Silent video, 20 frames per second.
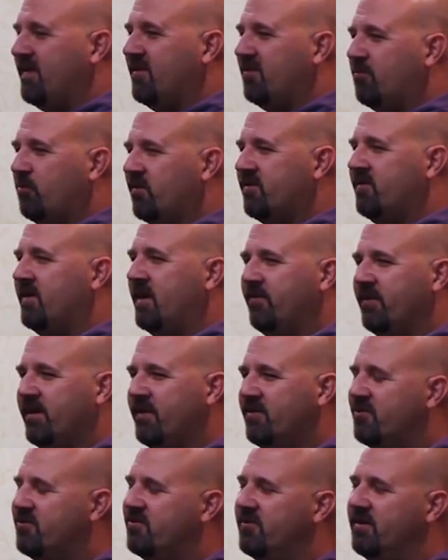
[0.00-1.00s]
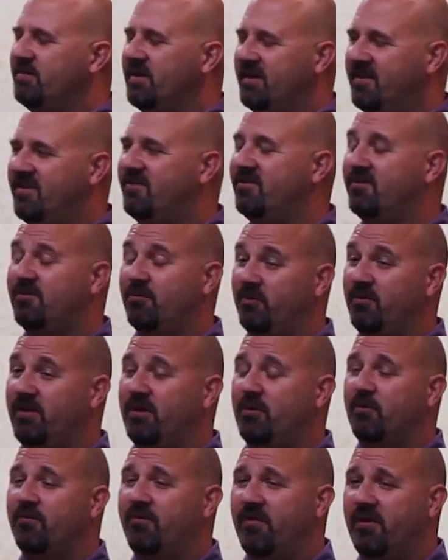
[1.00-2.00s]
think this works in every industry, but this is
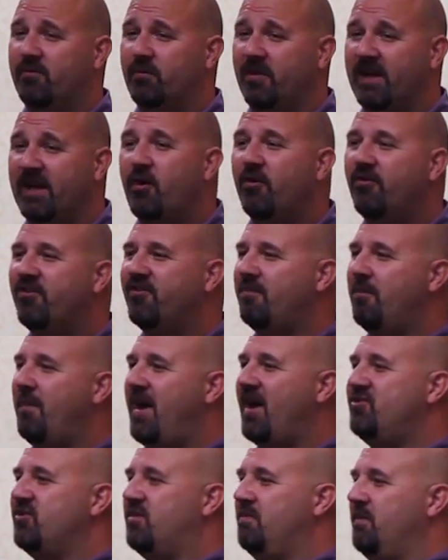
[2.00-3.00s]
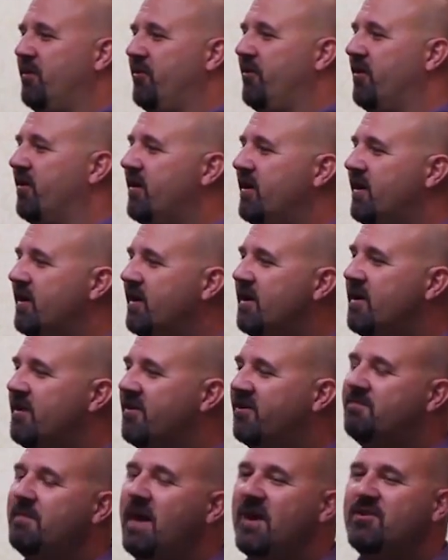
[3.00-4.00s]
really cool for this one. They call it this magic mirror.
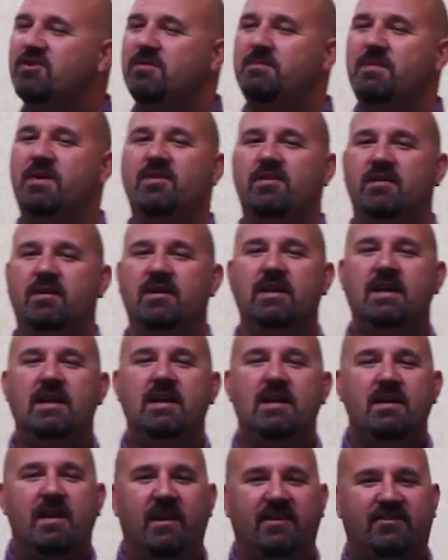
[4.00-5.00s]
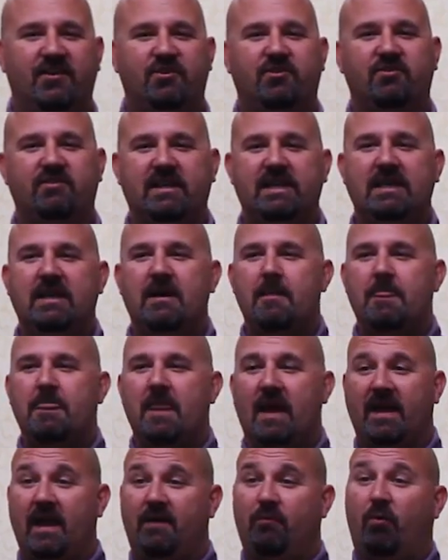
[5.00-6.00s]
This magic mirror, essentially,
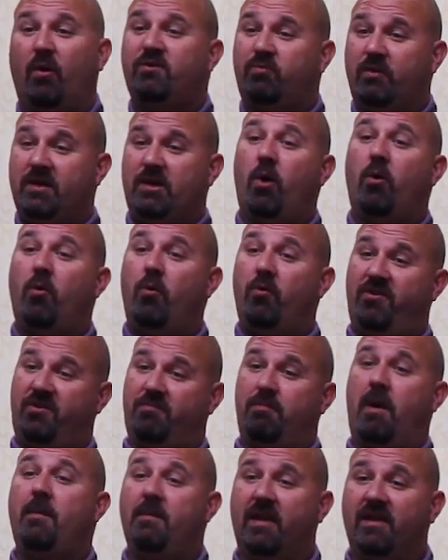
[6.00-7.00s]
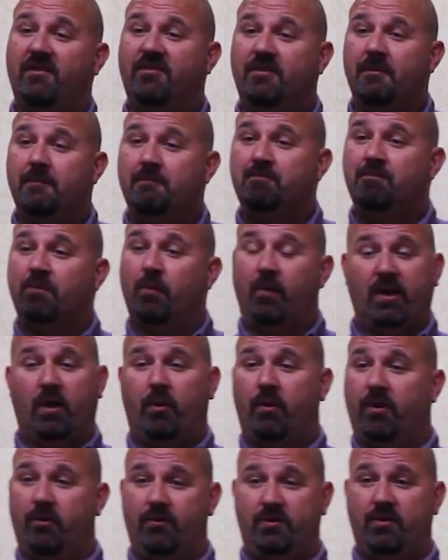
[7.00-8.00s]
again, once we know who this mom is, we
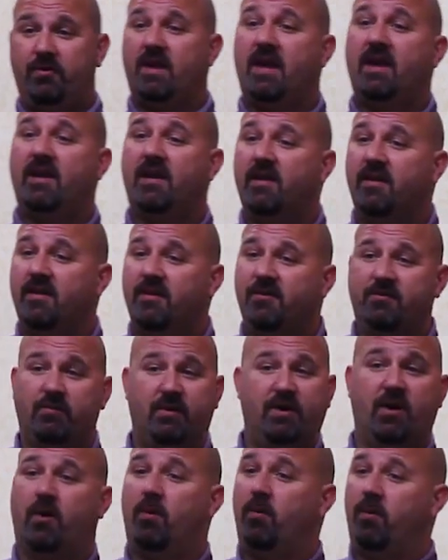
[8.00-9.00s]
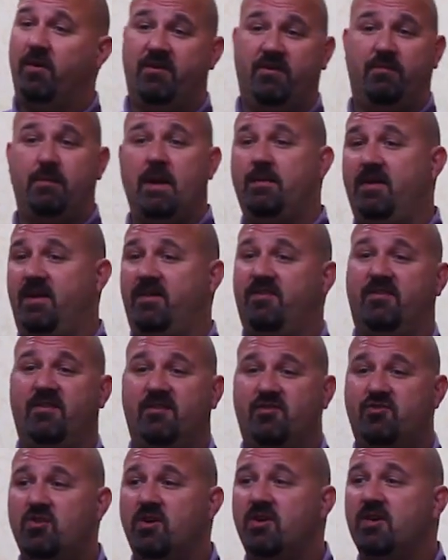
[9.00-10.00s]
know what her due date is, we know where this baby is in
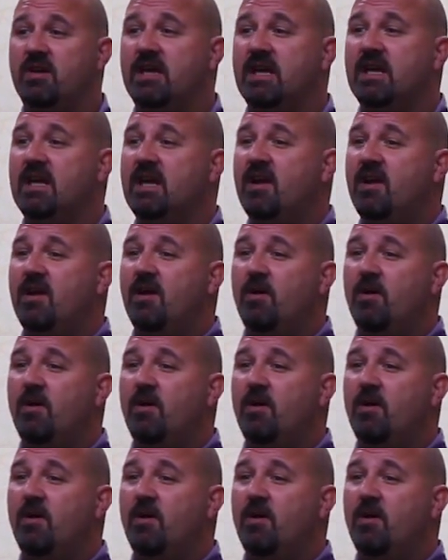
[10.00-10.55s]
this journey,